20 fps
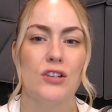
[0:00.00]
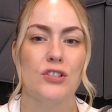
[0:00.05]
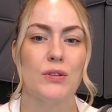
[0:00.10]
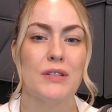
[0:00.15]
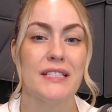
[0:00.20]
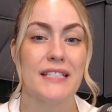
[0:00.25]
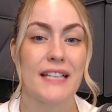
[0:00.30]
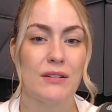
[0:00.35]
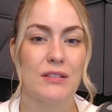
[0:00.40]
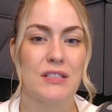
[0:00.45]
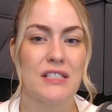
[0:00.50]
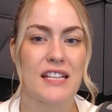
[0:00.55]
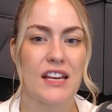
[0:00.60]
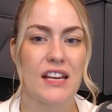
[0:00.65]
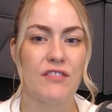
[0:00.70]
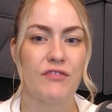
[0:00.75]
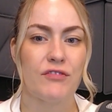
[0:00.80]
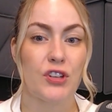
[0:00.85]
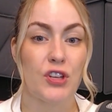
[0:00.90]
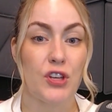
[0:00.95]
So it sounds like
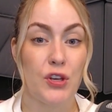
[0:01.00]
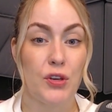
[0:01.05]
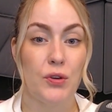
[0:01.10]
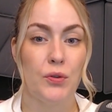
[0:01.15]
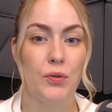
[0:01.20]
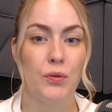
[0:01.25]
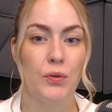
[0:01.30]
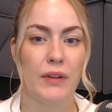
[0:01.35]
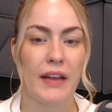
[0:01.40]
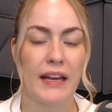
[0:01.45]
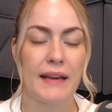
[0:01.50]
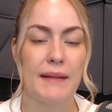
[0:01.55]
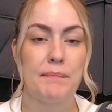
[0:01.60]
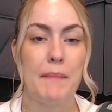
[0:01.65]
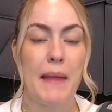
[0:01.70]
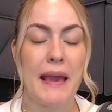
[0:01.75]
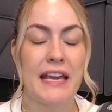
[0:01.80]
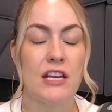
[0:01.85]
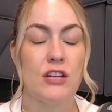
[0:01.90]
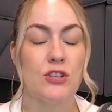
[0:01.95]
for you, like
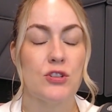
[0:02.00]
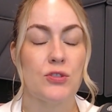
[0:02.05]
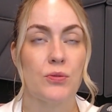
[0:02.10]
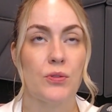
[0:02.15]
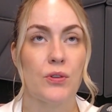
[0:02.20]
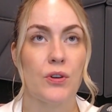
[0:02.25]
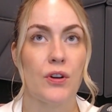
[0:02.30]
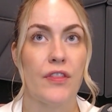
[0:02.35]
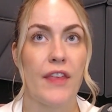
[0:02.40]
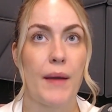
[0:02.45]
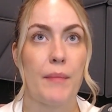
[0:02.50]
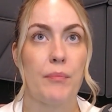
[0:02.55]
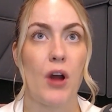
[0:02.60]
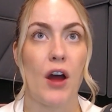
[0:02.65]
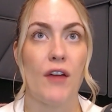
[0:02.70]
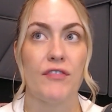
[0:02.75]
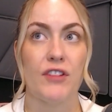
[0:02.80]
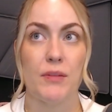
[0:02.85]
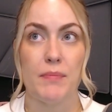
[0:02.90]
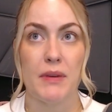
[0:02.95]
making sure that
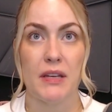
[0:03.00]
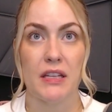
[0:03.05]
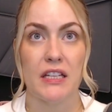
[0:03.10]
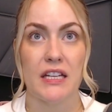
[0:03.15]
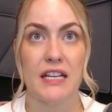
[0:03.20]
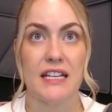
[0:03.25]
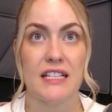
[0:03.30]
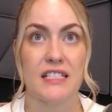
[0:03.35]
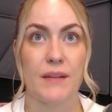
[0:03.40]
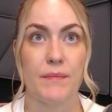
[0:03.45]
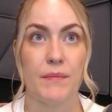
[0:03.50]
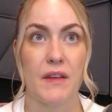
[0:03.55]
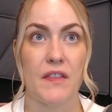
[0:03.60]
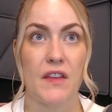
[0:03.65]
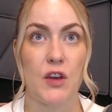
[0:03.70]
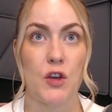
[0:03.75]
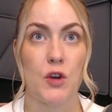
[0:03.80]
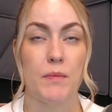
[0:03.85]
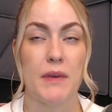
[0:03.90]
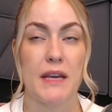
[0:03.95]
profitability is something
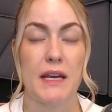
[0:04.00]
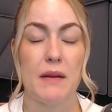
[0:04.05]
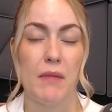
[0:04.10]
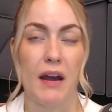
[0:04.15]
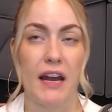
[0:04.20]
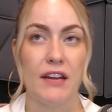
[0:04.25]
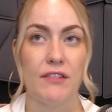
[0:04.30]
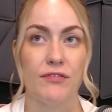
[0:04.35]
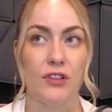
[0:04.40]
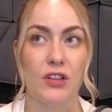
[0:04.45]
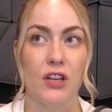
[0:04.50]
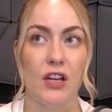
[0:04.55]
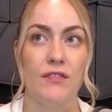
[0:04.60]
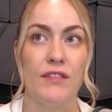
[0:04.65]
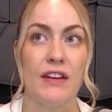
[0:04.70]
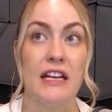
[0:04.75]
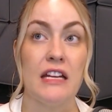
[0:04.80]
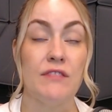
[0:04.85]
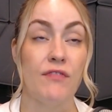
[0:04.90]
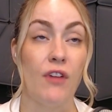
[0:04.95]
that you're being mindful of
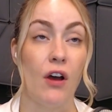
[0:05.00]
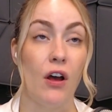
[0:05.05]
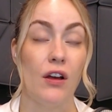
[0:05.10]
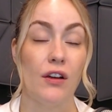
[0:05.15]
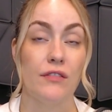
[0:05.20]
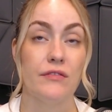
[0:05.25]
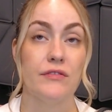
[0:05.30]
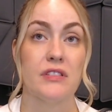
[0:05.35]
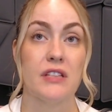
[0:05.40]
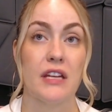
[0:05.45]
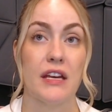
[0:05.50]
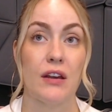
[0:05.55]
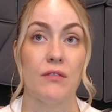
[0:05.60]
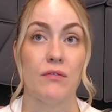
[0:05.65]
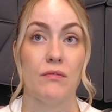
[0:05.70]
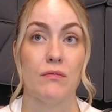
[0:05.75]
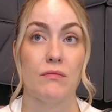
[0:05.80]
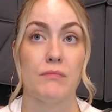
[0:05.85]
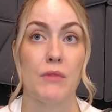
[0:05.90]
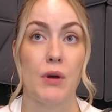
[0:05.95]
involves like
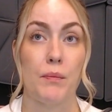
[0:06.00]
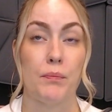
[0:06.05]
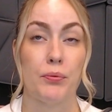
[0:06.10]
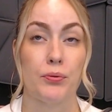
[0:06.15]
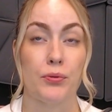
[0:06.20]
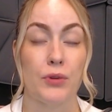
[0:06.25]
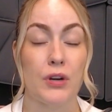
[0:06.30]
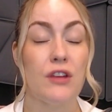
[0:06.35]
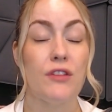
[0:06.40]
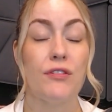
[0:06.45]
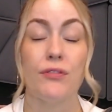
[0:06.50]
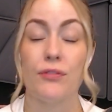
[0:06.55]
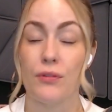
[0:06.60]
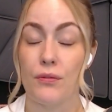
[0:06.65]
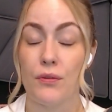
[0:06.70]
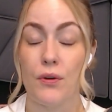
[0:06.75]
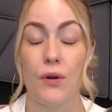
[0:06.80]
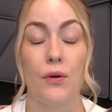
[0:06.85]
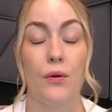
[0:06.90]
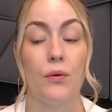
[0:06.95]
pretty
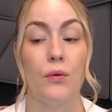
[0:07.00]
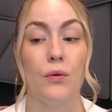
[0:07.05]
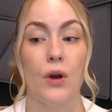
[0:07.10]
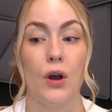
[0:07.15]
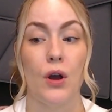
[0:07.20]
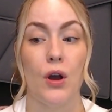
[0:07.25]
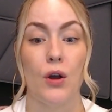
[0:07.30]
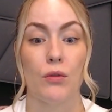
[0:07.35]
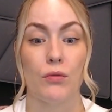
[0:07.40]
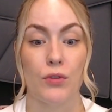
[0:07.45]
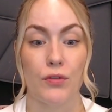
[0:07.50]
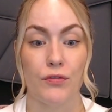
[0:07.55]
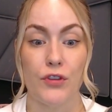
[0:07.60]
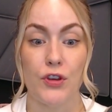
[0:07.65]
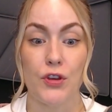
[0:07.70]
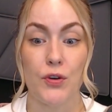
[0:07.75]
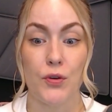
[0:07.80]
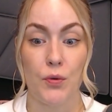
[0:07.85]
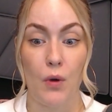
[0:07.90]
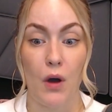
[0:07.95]
thorough
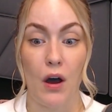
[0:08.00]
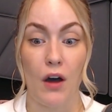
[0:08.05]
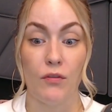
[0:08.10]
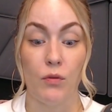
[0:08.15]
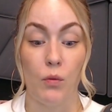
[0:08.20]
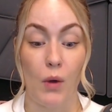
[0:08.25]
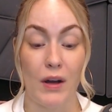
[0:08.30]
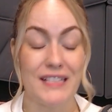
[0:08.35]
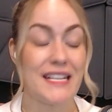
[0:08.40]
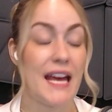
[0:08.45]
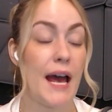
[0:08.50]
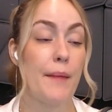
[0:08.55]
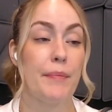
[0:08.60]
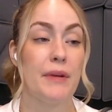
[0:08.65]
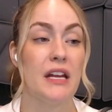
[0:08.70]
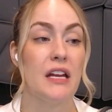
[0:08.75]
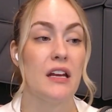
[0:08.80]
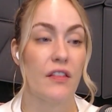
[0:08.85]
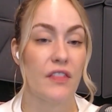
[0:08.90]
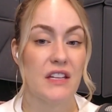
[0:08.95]
review of what's
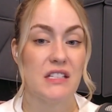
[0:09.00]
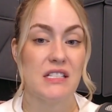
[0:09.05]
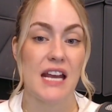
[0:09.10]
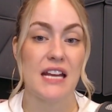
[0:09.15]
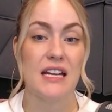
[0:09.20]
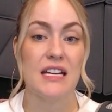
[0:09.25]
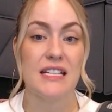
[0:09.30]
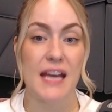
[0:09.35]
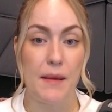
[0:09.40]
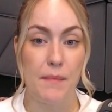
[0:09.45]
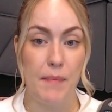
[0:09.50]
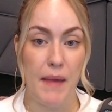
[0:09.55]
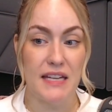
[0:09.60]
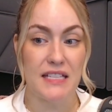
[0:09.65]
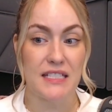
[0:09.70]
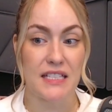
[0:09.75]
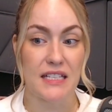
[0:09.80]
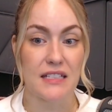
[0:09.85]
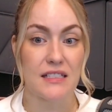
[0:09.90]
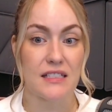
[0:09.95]
happening on the day to day
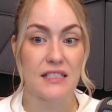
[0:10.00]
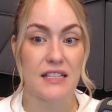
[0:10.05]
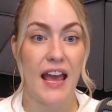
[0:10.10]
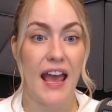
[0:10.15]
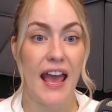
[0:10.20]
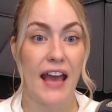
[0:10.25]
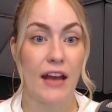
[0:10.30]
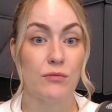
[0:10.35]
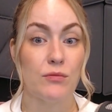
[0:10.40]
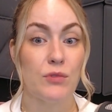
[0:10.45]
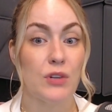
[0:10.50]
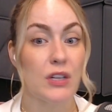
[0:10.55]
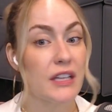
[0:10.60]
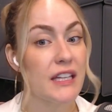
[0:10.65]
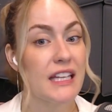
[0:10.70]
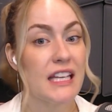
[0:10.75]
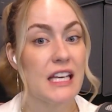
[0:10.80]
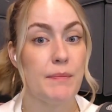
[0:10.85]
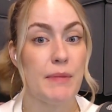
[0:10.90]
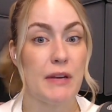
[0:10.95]
basis and
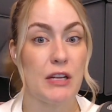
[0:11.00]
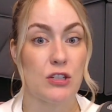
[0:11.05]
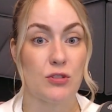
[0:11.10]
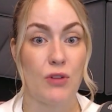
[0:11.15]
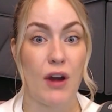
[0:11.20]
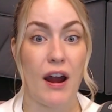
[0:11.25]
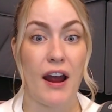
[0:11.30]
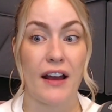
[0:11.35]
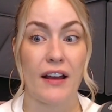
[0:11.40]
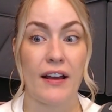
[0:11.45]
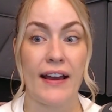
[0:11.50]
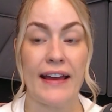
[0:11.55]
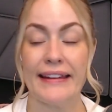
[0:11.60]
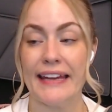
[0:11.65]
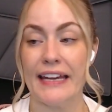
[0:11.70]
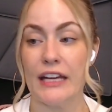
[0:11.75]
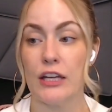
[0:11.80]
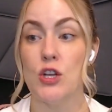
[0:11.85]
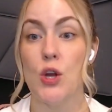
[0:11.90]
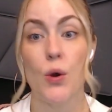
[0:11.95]
really keeping track and
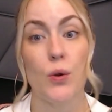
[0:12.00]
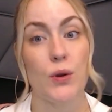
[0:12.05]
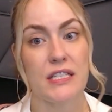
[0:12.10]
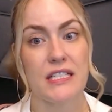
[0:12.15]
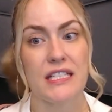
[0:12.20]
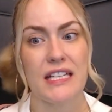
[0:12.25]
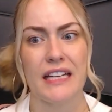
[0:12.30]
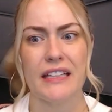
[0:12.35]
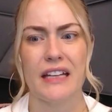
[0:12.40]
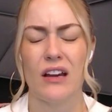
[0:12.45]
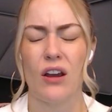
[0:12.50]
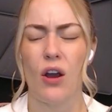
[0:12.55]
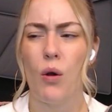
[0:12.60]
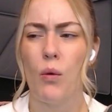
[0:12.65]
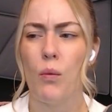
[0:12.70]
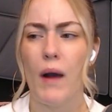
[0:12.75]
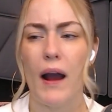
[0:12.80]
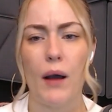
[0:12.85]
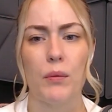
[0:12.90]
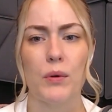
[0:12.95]
like noticing, like, oh,
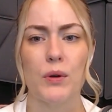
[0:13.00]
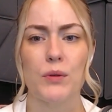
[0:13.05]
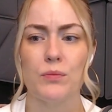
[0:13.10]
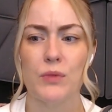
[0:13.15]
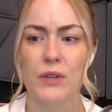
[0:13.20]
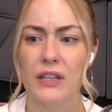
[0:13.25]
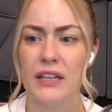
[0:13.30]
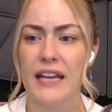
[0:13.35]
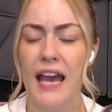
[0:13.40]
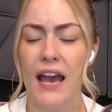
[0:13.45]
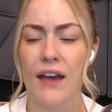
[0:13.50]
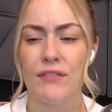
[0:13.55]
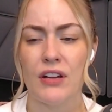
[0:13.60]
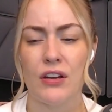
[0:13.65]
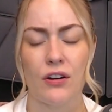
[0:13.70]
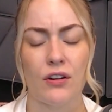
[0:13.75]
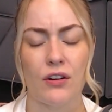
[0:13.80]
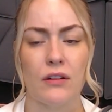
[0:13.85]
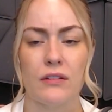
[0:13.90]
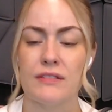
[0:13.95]
wow, we're really
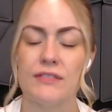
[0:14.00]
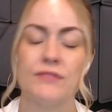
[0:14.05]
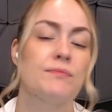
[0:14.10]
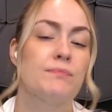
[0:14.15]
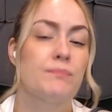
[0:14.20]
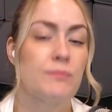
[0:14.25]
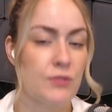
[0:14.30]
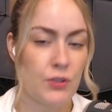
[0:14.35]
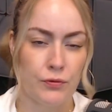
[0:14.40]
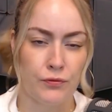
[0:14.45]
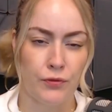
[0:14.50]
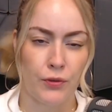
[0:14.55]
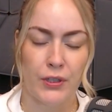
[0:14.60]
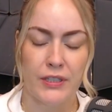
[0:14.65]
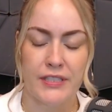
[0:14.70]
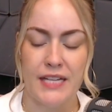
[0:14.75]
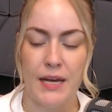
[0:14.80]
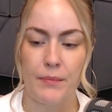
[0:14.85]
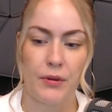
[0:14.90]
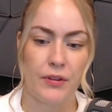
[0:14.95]
having our. So, for
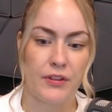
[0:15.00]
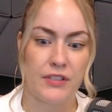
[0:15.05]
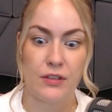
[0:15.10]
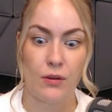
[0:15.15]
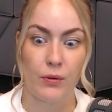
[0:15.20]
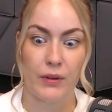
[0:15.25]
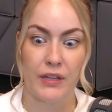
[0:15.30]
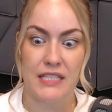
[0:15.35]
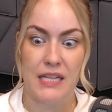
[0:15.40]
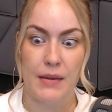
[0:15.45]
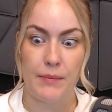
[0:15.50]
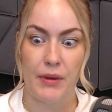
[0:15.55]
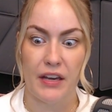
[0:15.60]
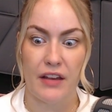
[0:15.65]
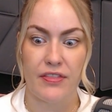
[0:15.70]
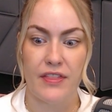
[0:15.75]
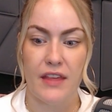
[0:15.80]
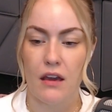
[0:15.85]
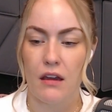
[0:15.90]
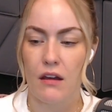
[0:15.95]
example, this is the only example I
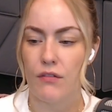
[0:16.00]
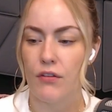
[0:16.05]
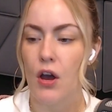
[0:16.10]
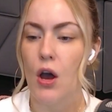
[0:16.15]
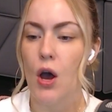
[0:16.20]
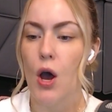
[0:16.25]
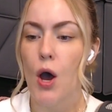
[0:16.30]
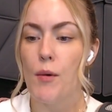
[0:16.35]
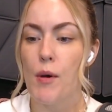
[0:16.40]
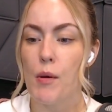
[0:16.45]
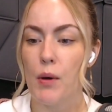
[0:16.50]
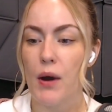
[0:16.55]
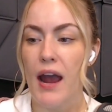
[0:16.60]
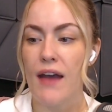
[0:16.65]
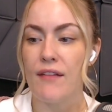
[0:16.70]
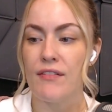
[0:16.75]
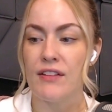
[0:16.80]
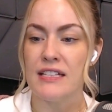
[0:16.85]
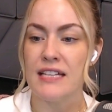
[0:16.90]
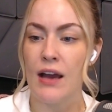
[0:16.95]
can think of, but we're
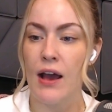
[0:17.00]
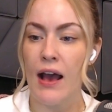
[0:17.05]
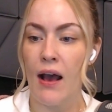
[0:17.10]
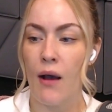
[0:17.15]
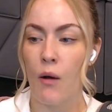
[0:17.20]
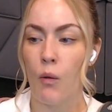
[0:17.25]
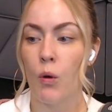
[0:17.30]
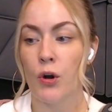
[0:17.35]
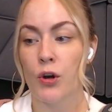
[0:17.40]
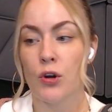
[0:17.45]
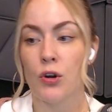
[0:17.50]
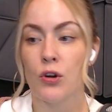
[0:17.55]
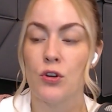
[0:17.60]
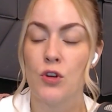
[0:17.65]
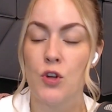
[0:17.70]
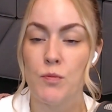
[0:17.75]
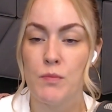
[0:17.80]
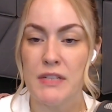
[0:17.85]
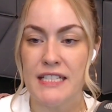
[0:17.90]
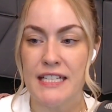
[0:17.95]
having to order
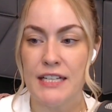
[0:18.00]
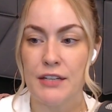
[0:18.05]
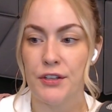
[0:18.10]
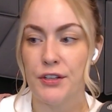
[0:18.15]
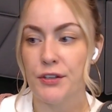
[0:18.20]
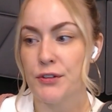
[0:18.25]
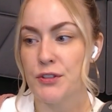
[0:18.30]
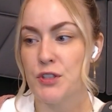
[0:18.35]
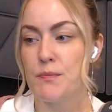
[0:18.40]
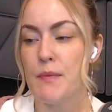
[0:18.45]
new materials.